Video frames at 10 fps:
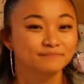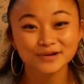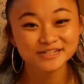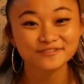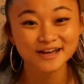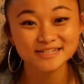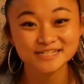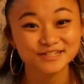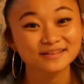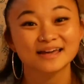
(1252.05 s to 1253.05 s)
Which pho
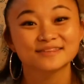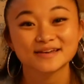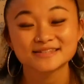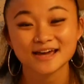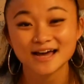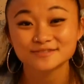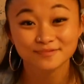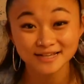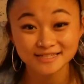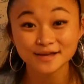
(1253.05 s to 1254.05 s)
did you like the best, guys?
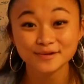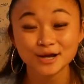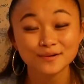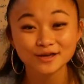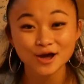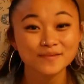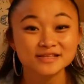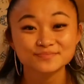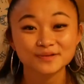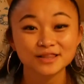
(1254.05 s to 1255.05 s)
Please let me know in the
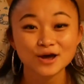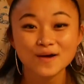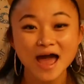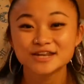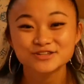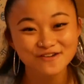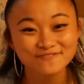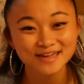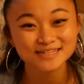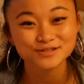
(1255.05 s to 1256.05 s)
comments below, and don't
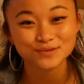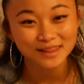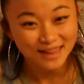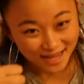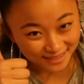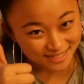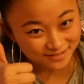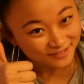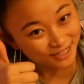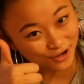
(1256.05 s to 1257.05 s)
forget to like this
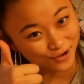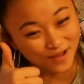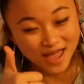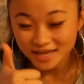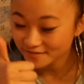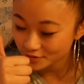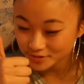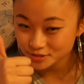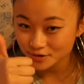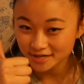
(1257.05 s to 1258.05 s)
video if you
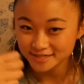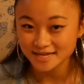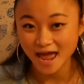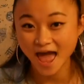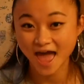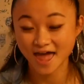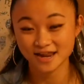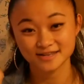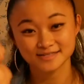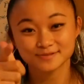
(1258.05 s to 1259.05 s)
enjoyed it
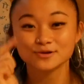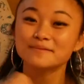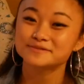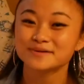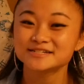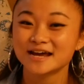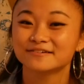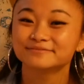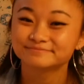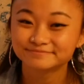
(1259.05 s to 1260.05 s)
and subscribe to my channel.